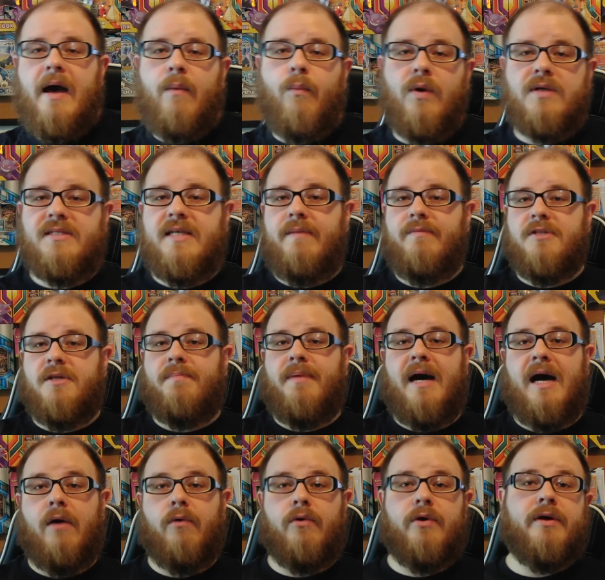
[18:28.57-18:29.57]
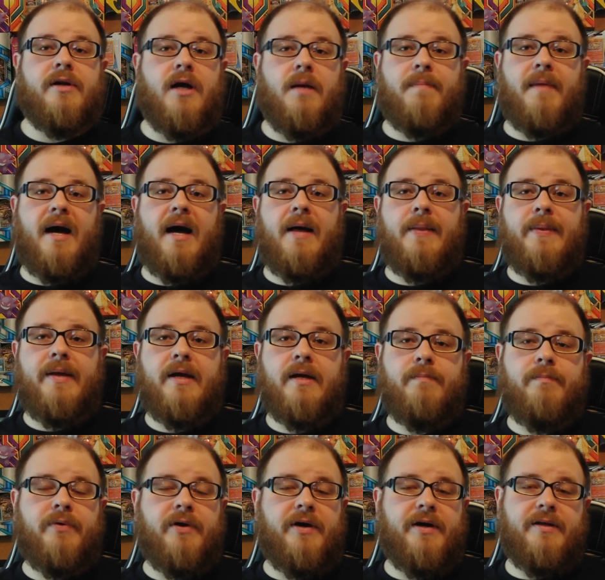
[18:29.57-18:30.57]
was able to power it up on there,
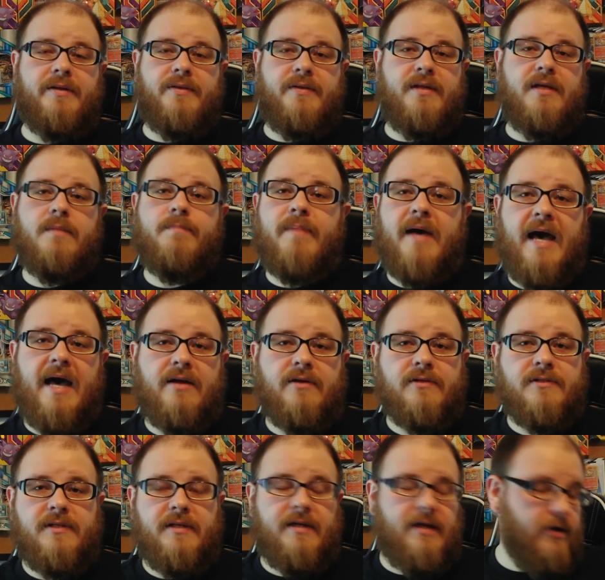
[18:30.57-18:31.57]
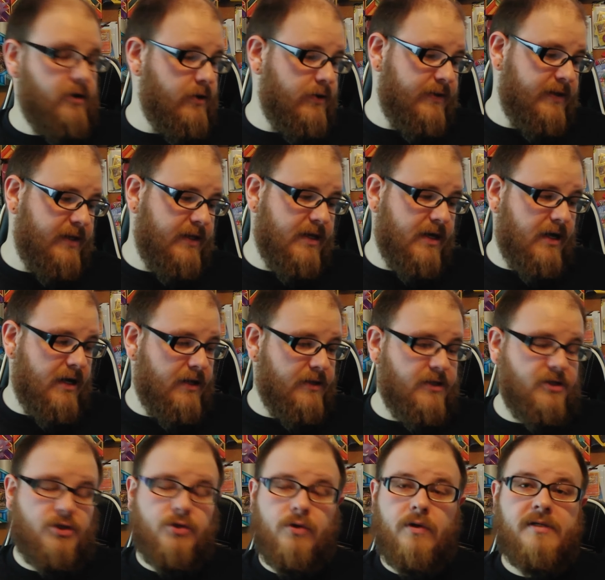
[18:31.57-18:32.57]
but the paddles that, or
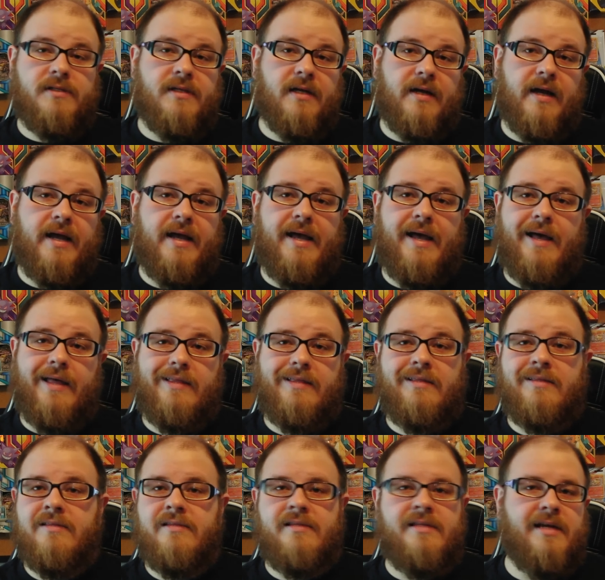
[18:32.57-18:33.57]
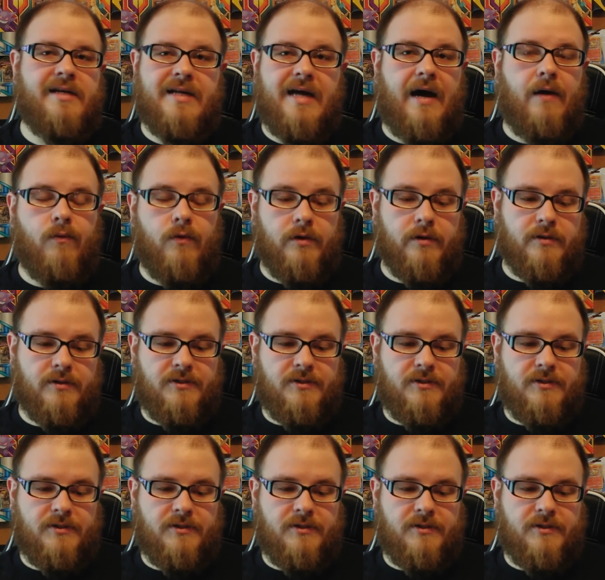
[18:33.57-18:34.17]
the joystick I had did not work.